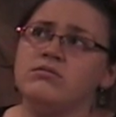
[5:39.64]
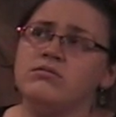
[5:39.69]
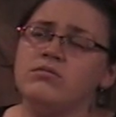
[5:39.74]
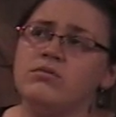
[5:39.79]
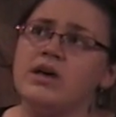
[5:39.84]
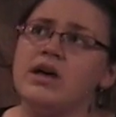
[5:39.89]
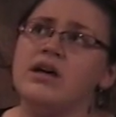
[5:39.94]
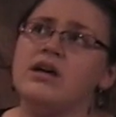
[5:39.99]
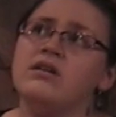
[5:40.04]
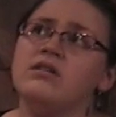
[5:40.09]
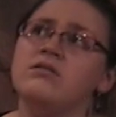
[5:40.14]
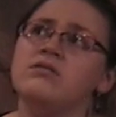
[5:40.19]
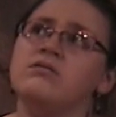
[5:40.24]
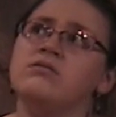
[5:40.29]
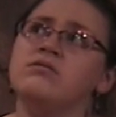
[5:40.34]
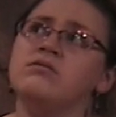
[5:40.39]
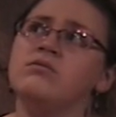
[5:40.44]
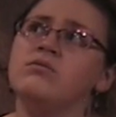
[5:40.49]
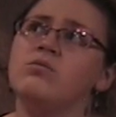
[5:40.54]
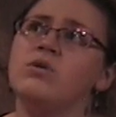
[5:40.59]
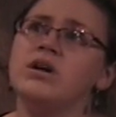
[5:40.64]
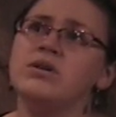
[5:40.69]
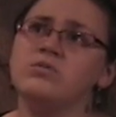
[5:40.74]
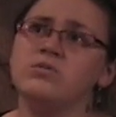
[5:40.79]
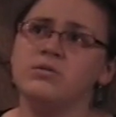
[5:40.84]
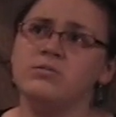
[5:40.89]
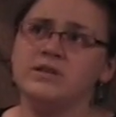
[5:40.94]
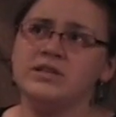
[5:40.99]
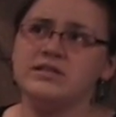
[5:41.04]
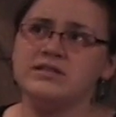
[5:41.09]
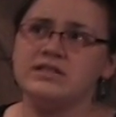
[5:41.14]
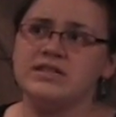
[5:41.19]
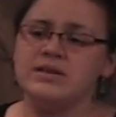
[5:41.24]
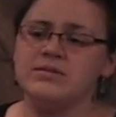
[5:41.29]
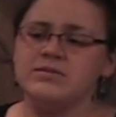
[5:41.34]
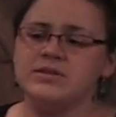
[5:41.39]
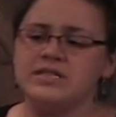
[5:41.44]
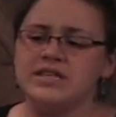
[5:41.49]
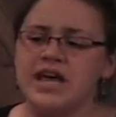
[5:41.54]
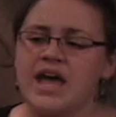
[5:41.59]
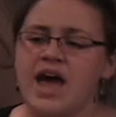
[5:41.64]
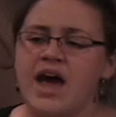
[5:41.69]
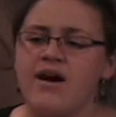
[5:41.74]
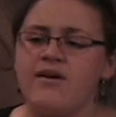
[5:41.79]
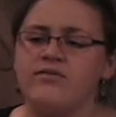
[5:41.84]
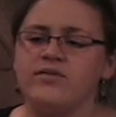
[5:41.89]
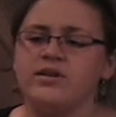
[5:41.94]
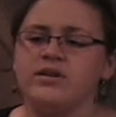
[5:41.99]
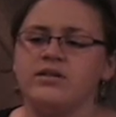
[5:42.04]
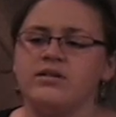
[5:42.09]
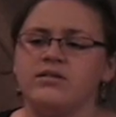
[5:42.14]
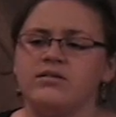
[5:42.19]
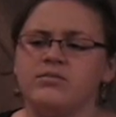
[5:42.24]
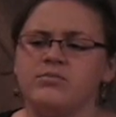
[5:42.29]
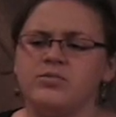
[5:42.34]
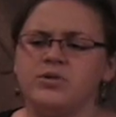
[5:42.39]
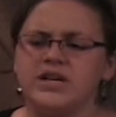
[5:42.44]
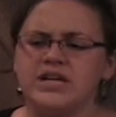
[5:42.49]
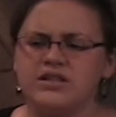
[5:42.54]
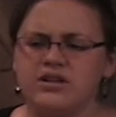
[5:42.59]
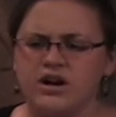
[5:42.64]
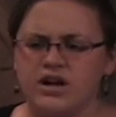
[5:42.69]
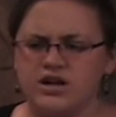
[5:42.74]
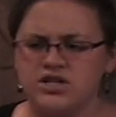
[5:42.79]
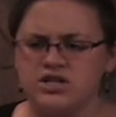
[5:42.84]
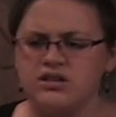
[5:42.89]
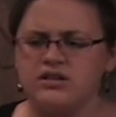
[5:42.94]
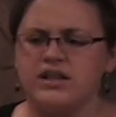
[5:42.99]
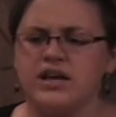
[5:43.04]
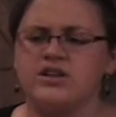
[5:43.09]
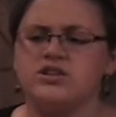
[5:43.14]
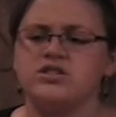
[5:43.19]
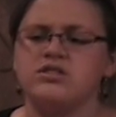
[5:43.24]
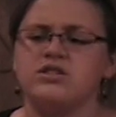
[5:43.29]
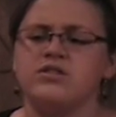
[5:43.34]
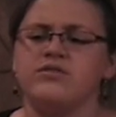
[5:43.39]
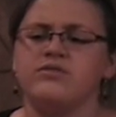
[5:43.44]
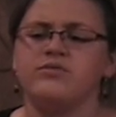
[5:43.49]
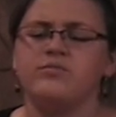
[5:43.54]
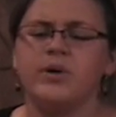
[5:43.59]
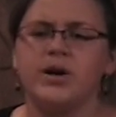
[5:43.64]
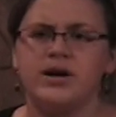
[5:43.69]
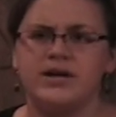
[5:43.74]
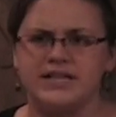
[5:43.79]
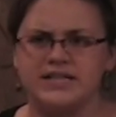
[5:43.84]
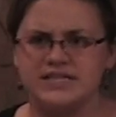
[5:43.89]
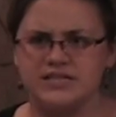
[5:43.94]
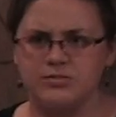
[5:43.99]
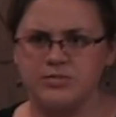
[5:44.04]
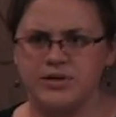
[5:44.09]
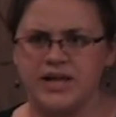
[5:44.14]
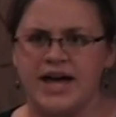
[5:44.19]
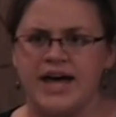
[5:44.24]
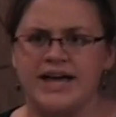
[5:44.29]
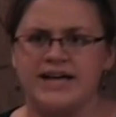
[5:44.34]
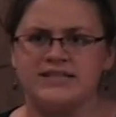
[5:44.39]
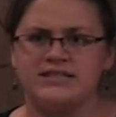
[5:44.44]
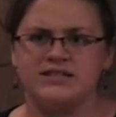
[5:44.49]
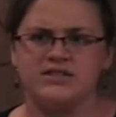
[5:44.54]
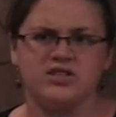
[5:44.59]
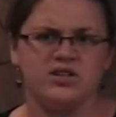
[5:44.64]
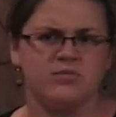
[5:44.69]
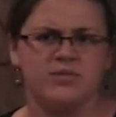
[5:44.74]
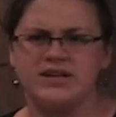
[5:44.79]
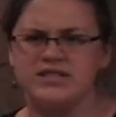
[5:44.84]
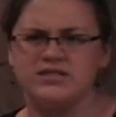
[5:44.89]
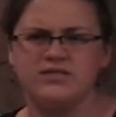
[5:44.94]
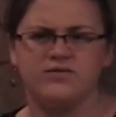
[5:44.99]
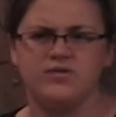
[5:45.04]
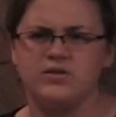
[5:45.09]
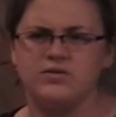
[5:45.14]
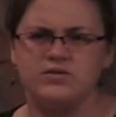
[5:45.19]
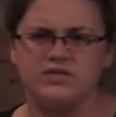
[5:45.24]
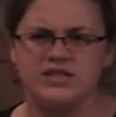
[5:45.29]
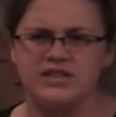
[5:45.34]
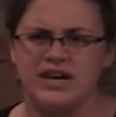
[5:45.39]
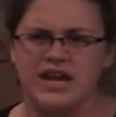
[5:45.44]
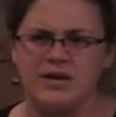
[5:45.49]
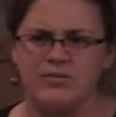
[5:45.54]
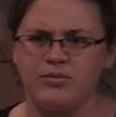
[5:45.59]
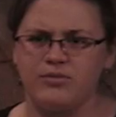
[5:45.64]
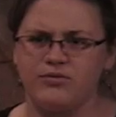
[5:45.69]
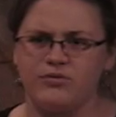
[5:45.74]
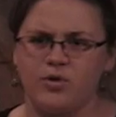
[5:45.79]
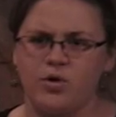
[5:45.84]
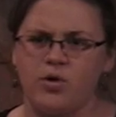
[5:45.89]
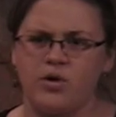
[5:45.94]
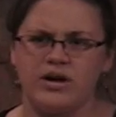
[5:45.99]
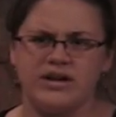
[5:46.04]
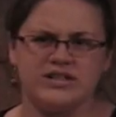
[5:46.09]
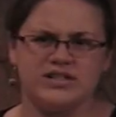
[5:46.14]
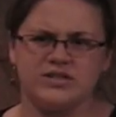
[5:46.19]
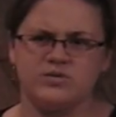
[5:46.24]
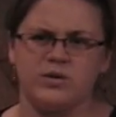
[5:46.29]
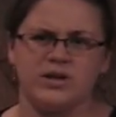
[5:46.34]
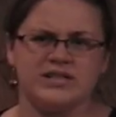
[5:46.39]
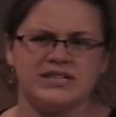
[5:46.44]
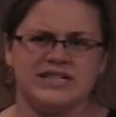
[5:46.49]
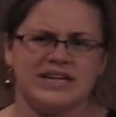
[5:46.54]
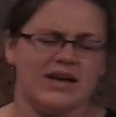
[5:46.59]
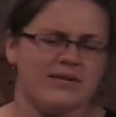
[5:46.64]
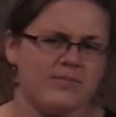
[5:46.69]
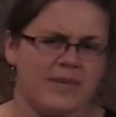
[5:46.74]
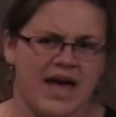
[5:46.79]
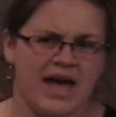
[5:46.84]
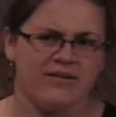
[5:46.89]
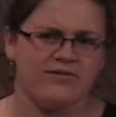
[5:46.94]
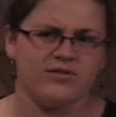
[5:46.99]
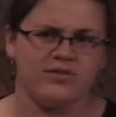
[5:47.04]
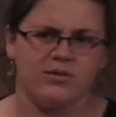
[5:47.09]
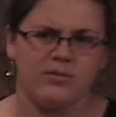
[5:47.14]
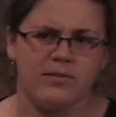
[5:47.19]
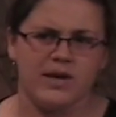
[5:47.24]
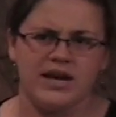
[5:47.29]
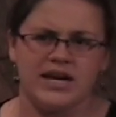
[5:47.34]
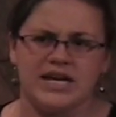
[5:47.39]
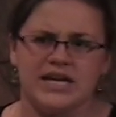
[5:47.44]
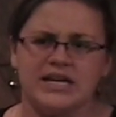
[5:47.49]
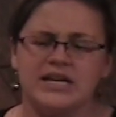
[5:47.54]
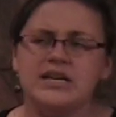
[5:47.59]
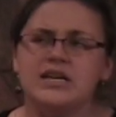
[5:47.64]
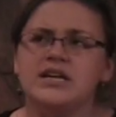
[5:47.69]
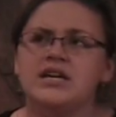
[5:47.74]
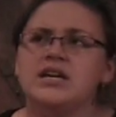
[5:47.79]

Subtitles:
Well, one woman seems to have a pretty large collection of party supplies that she must have used the night before and just wants to get back for the money.